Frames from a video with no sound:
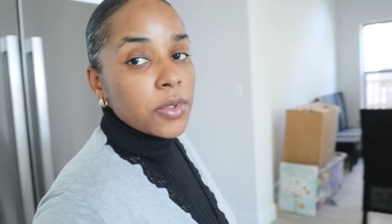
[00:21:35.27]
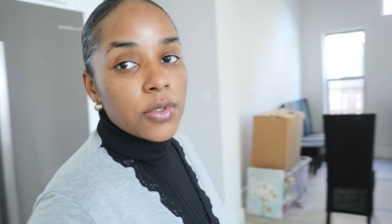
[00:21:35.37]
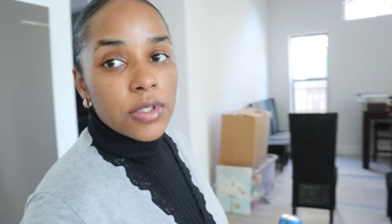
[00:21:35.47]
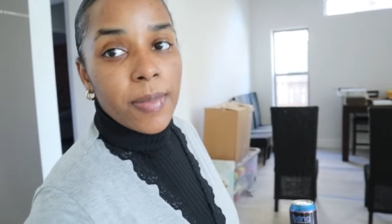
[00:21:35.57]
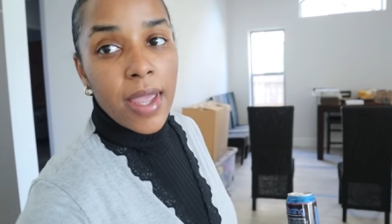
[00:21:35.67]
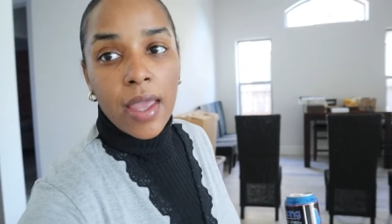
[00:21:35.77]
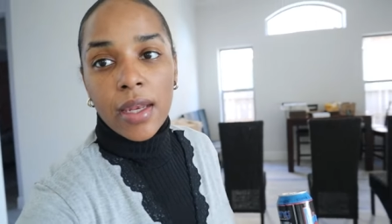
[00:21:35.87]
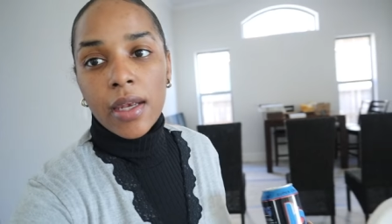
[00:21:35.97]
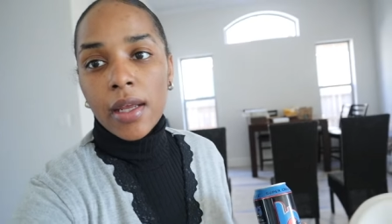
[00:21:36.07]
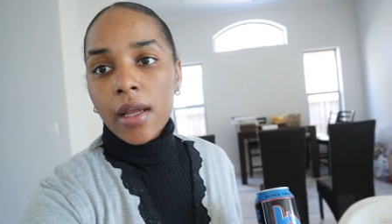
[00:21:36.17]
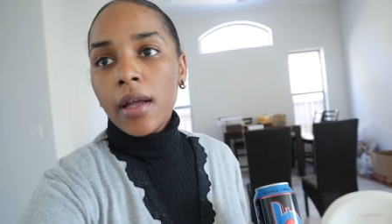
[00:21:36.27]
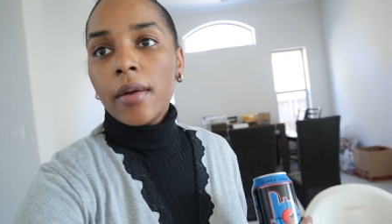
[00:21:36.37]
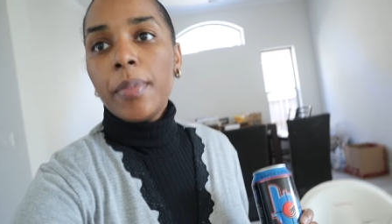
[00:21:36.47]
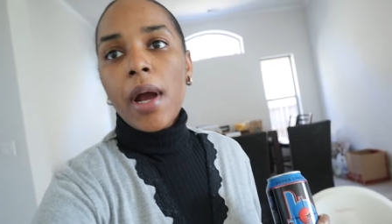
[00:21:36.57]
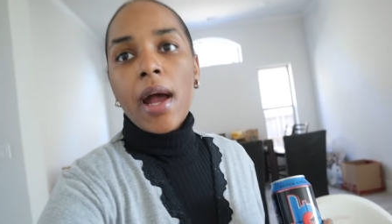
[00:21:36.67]
do some editing
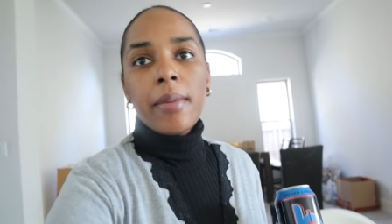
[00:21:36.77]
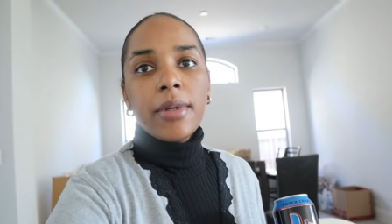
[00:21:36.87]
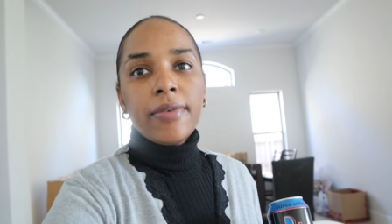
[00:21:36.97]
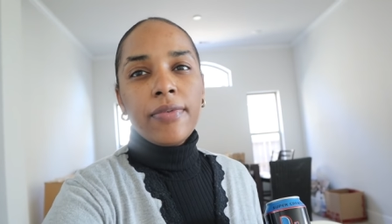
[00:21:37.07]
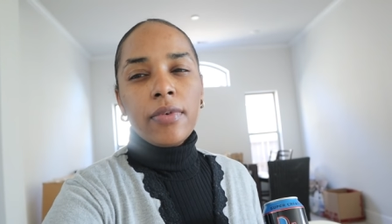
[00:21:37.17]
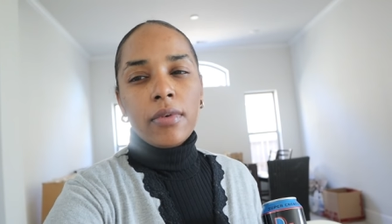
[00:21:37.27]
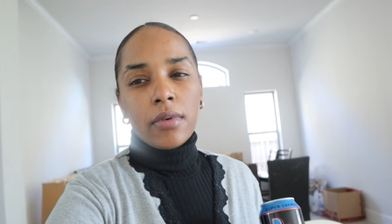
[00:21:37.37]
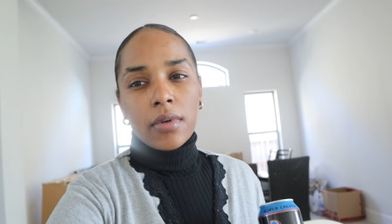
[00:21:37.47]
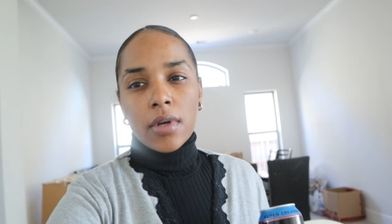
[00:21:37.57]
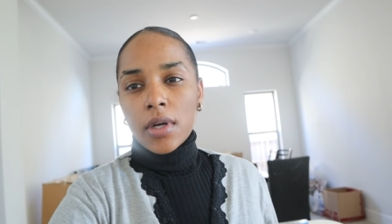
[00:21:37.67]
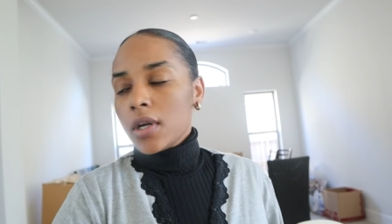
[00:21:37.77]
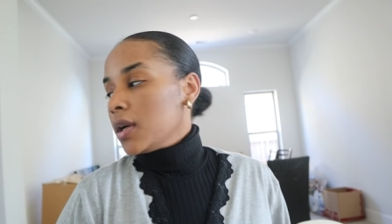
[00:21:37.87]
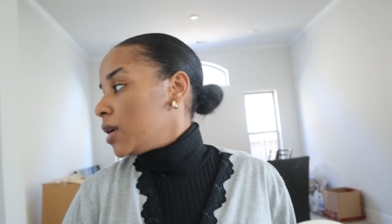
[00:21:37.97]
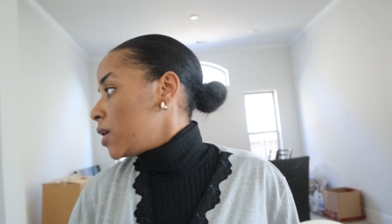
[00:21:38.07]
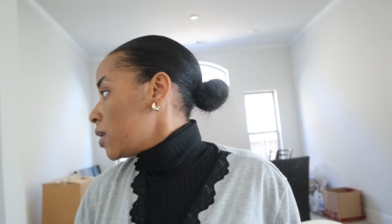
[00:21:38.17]
probably for
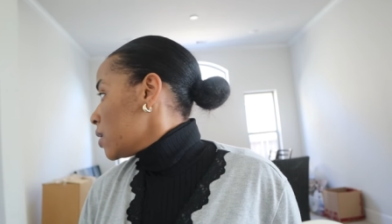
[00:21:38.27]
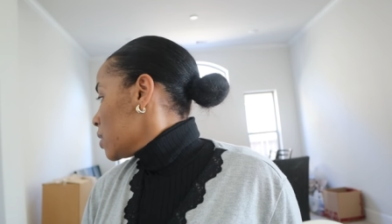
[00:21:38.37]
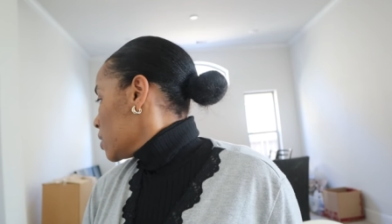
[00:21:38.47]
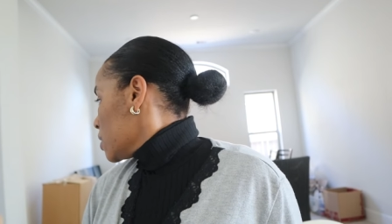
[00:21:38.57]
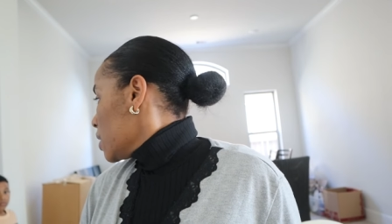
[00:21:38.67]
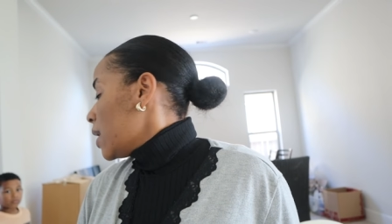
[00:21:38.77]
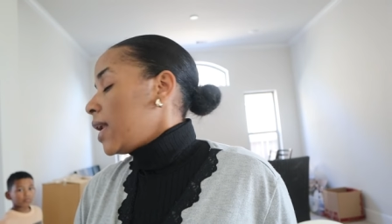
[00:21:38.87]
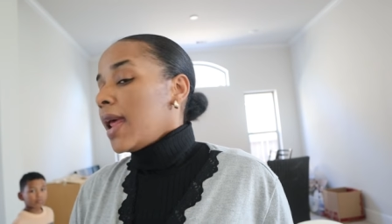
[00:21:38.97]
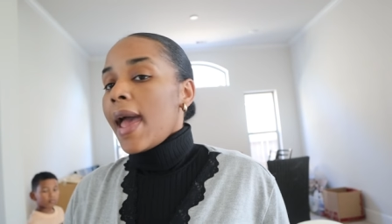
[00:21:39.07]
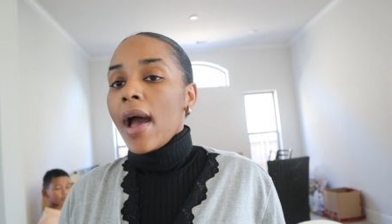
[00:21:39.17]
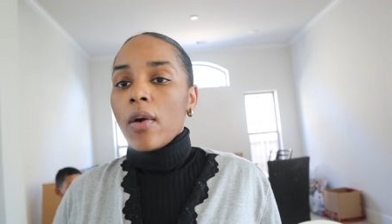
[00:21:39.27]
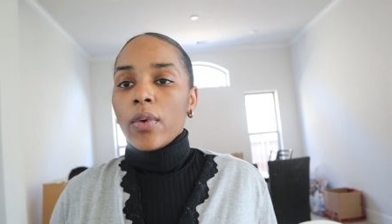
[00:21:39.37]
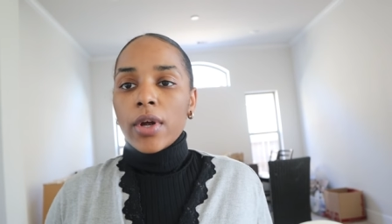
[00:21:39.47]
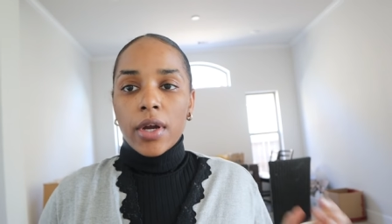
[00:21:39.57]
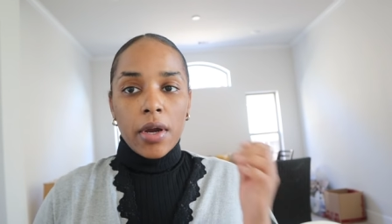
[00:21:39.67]
an
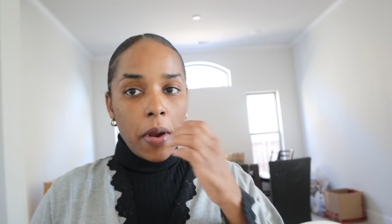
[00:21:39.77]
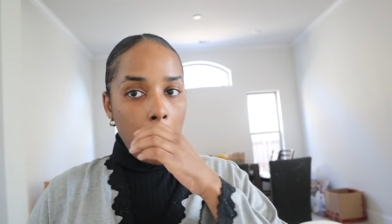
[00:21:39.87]
hour,